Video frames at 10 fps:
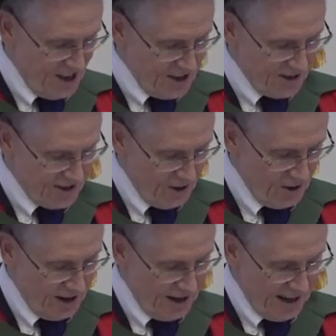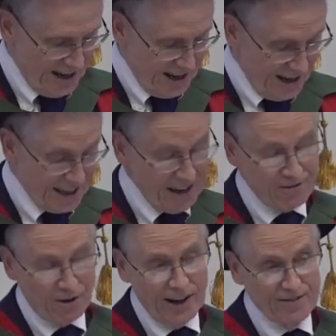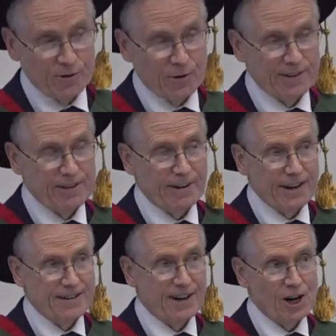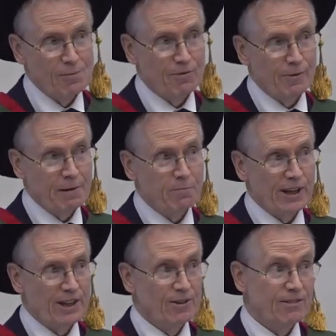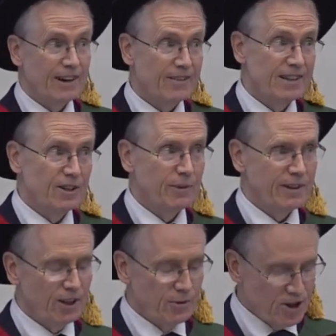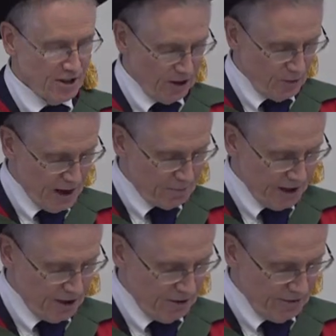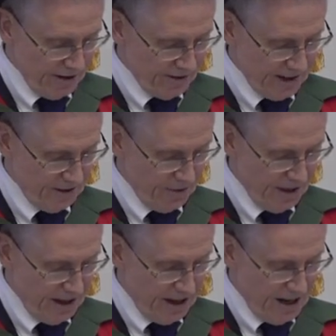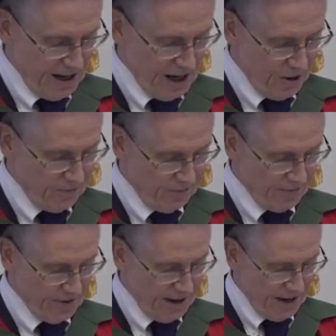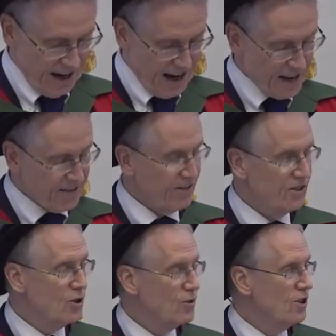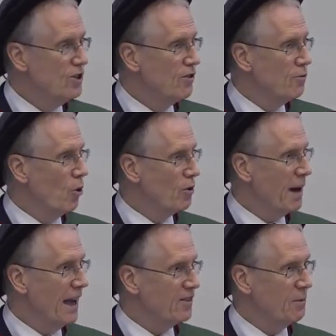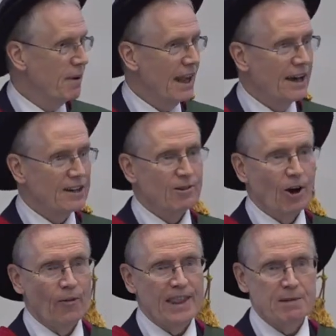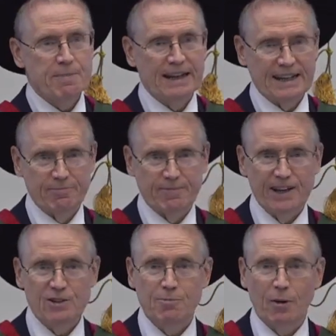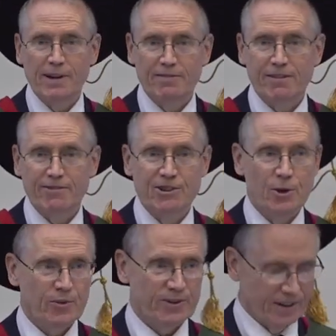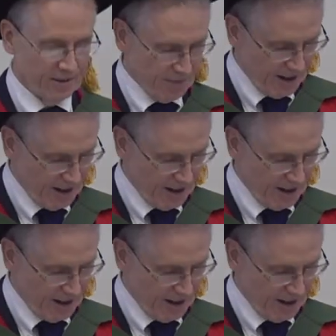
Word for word: So uh, it gave rise, of course, to the very term of Red Brick University, and we're the original Red Brick University. Now, as a student, you'd have walked past a plaque on that building, and you probably have never noticed it,